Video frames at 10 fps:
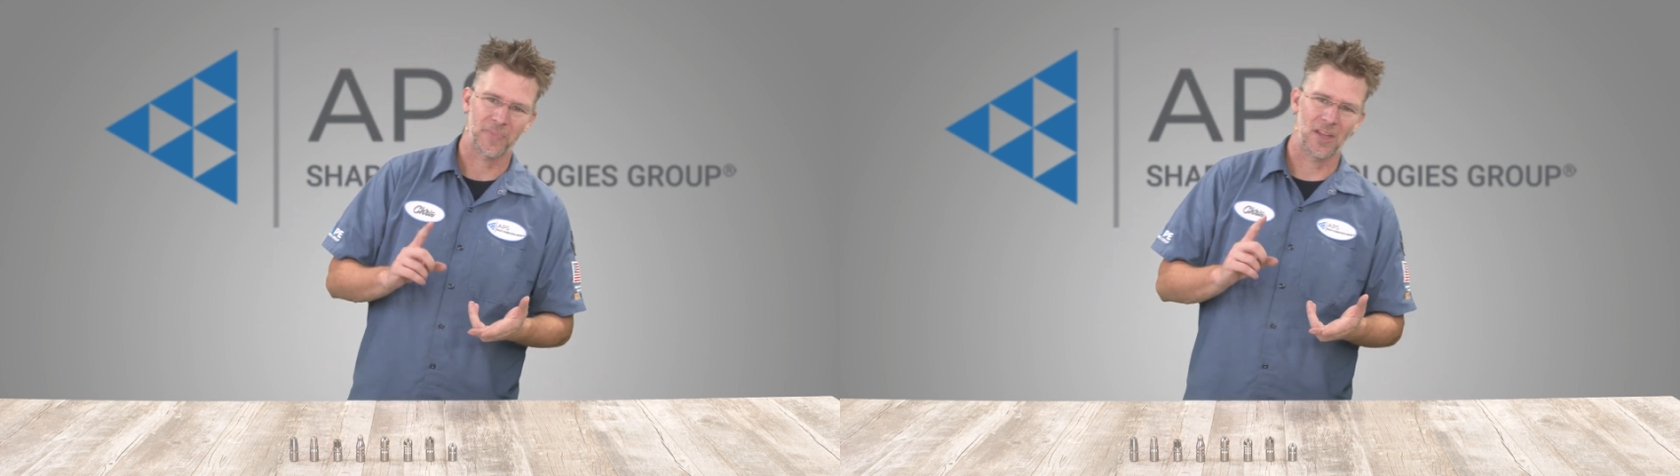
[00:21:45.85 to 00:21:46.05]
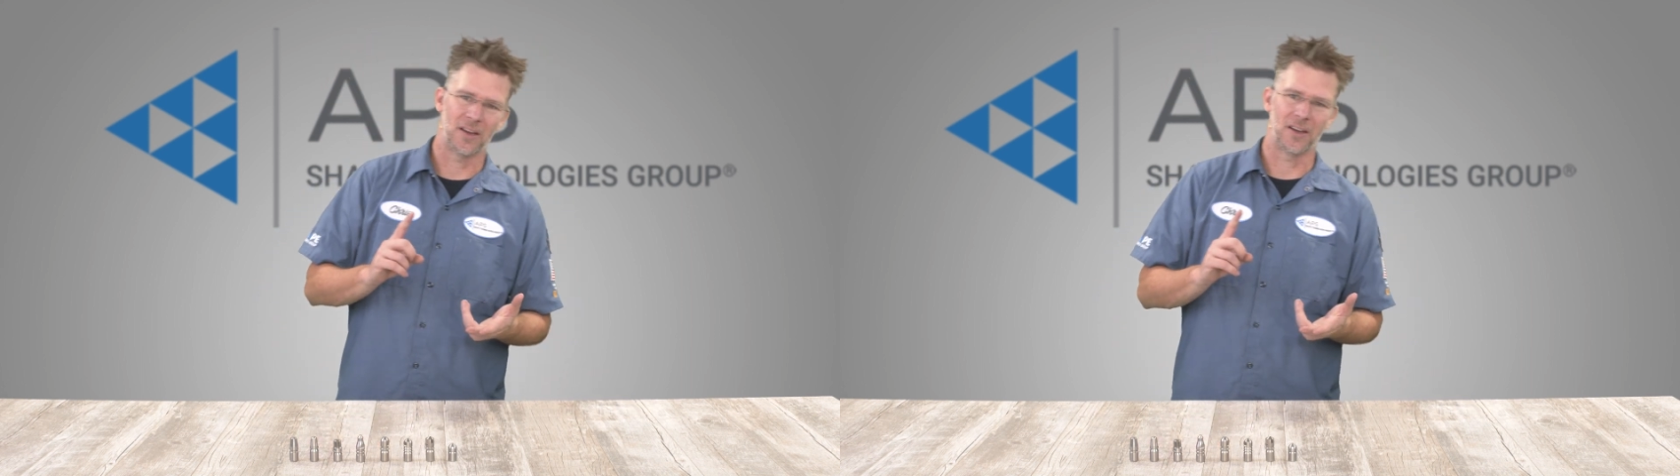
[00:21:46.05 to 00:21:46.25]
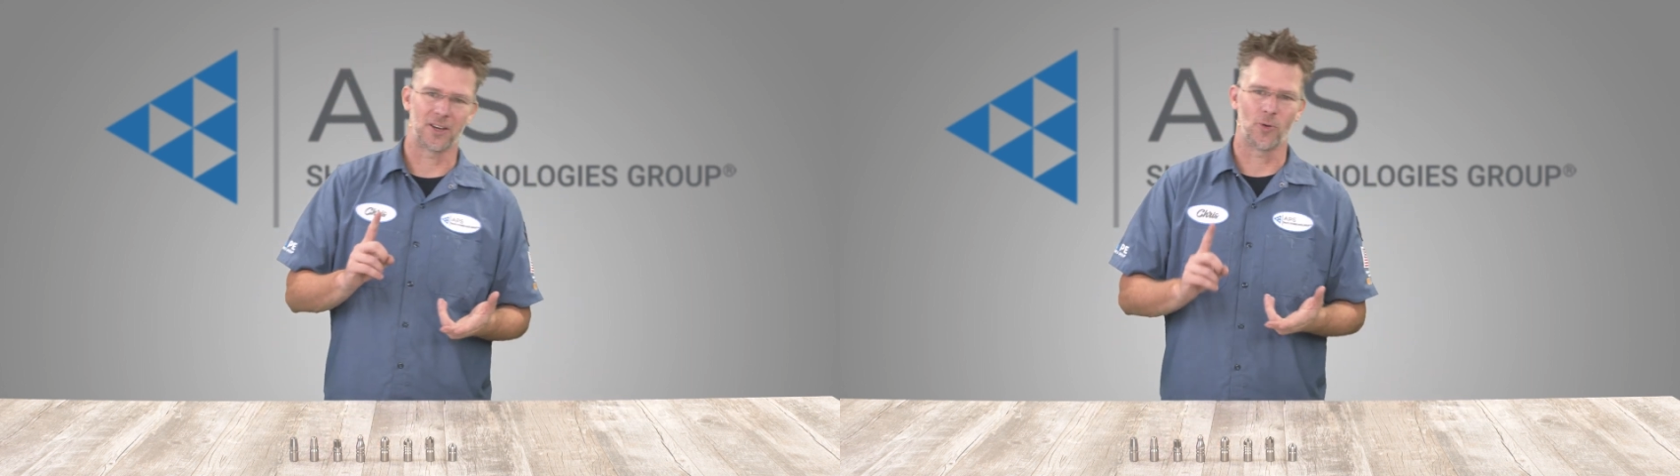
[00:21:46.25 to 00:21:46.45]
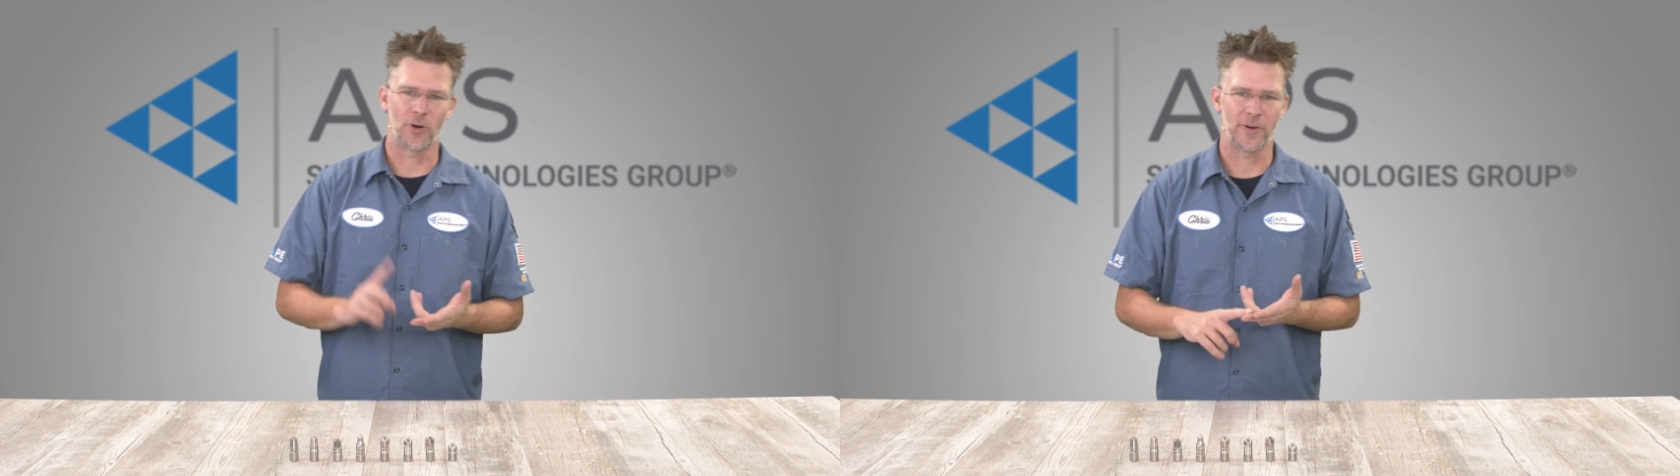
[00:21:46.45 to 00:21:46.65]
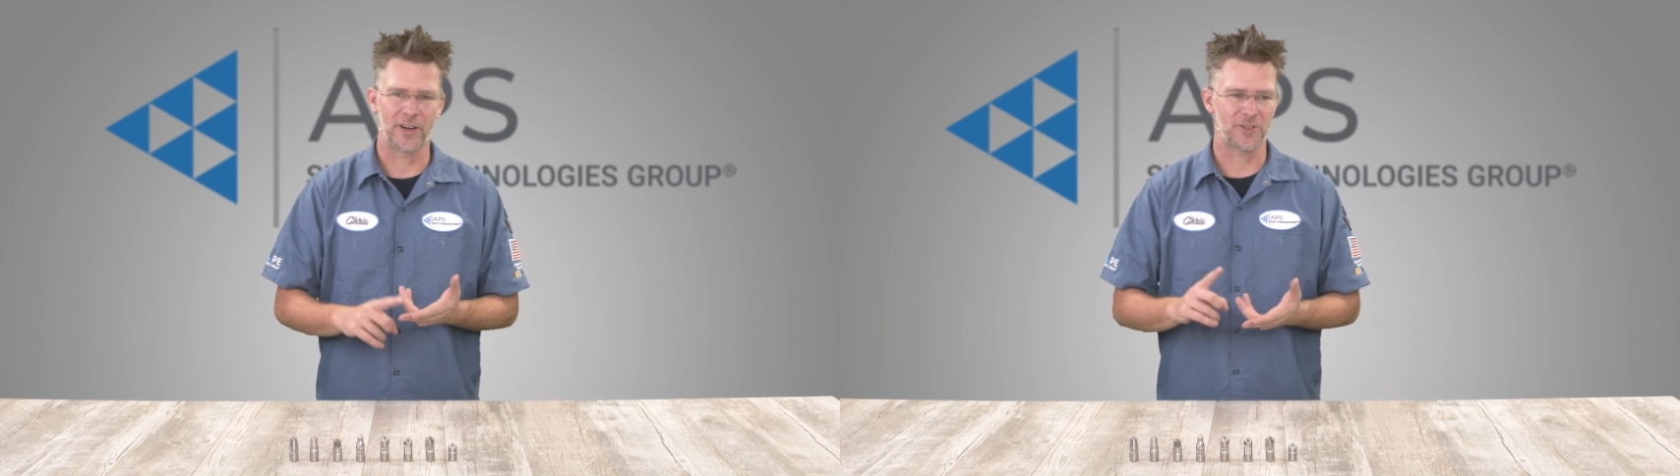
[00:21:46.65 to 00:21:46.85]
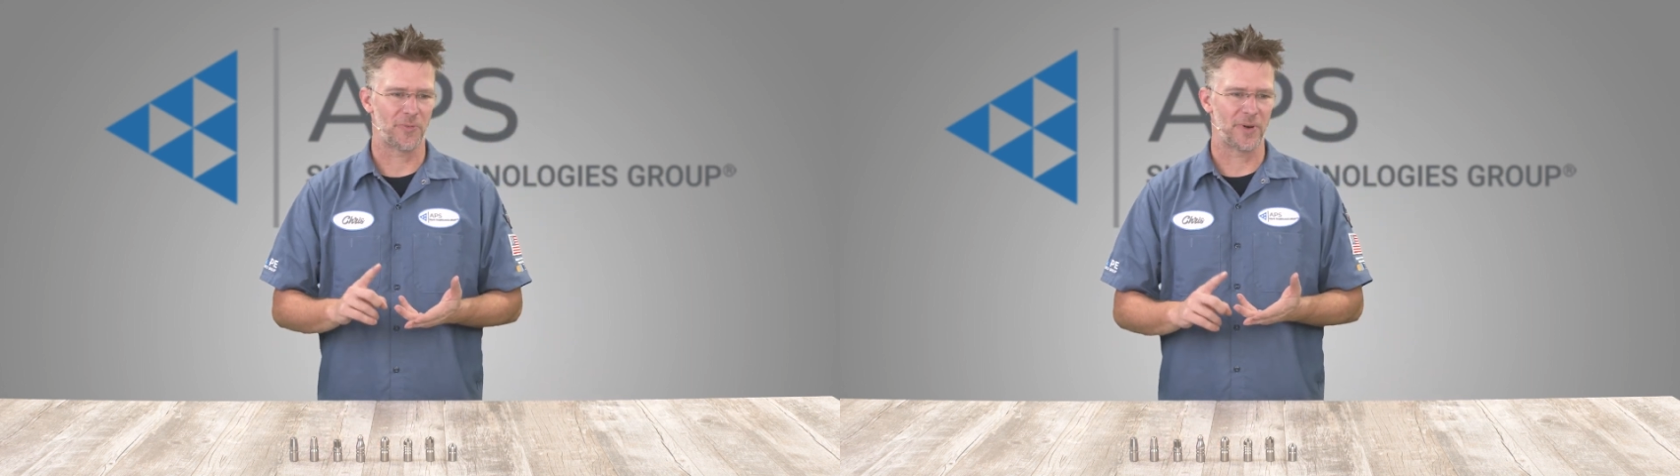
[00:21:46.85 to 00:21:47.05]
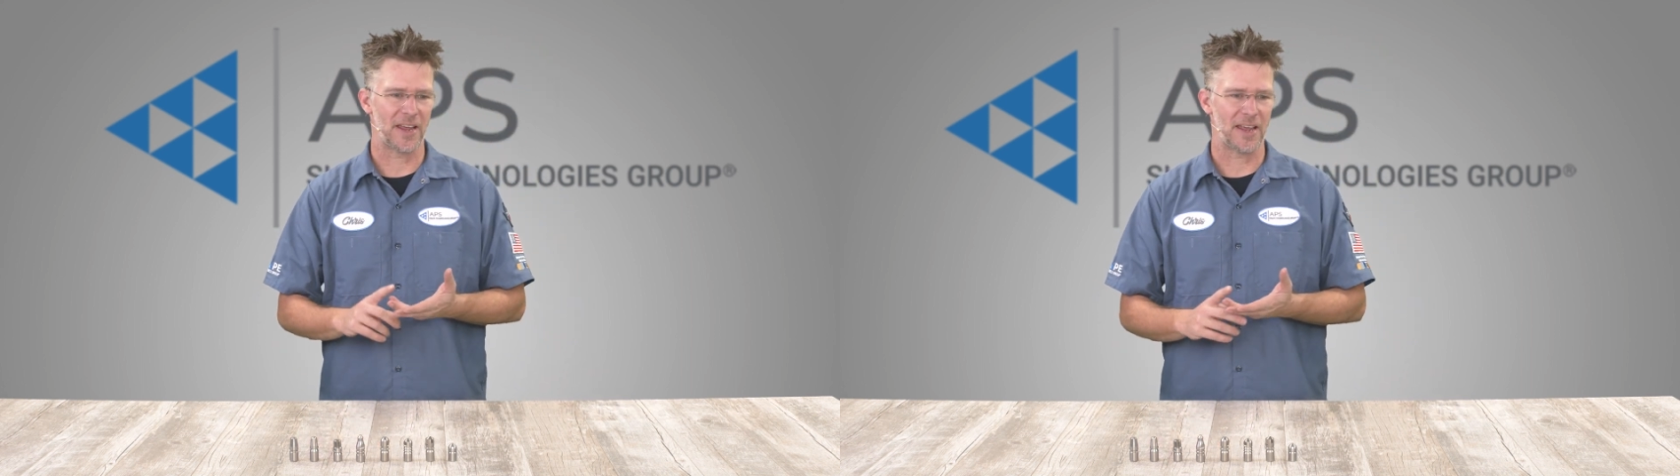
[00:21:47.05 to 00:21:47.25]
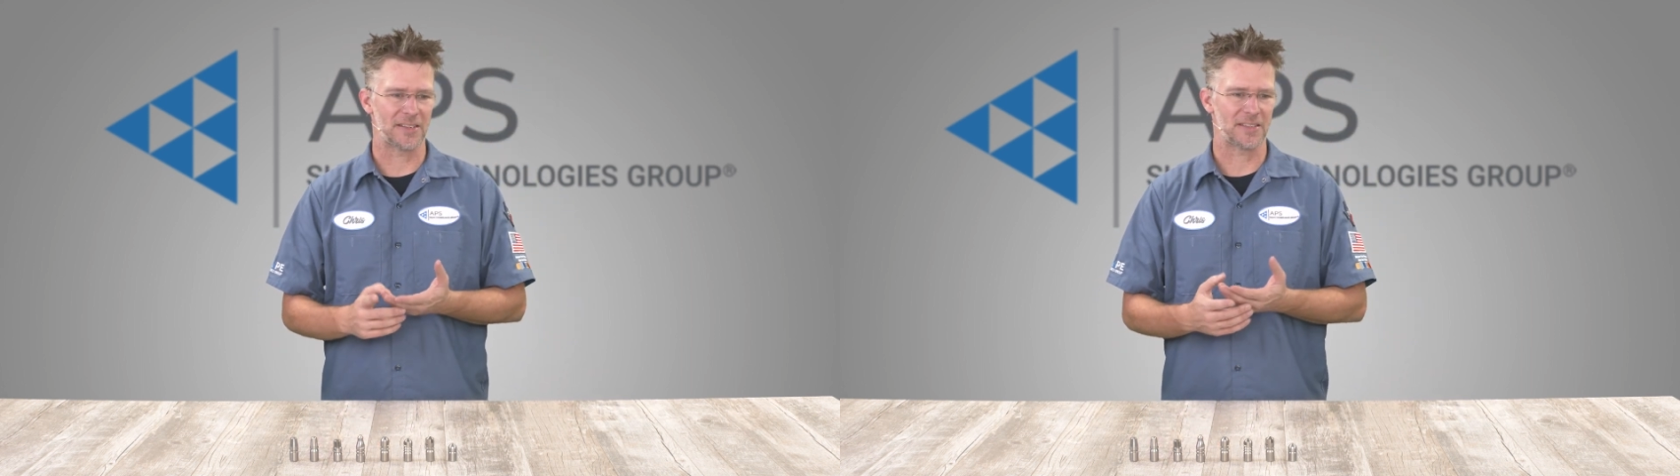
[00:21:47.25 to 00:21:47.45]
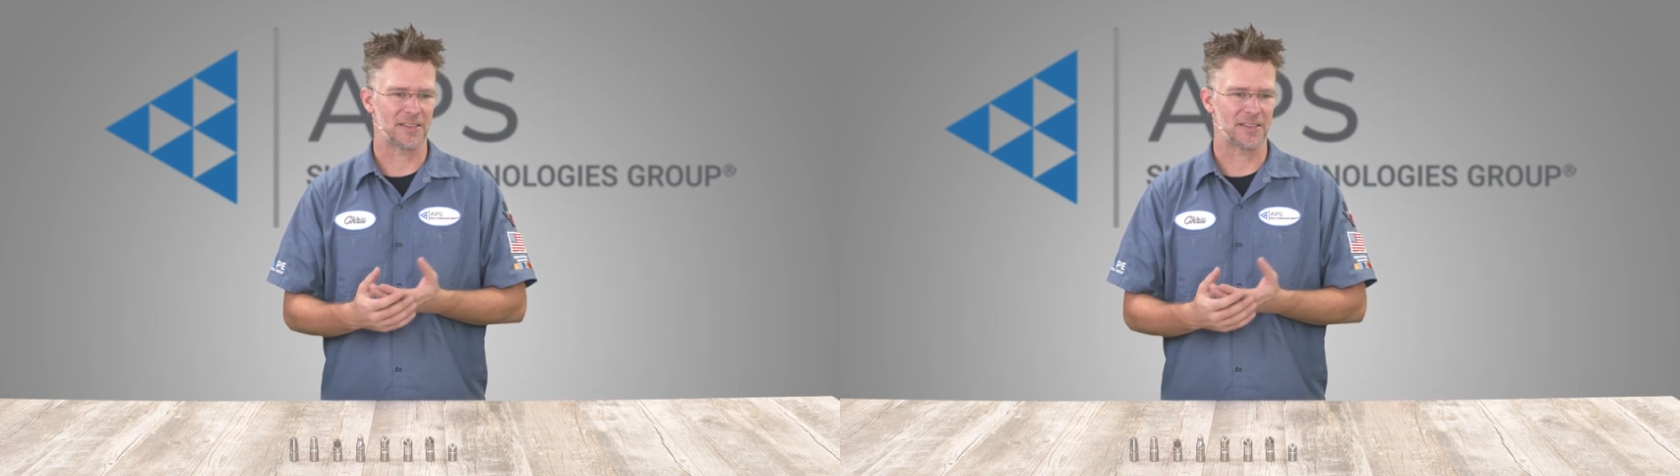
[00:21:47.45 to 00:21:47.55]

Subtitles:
1/4 inch, 3/8,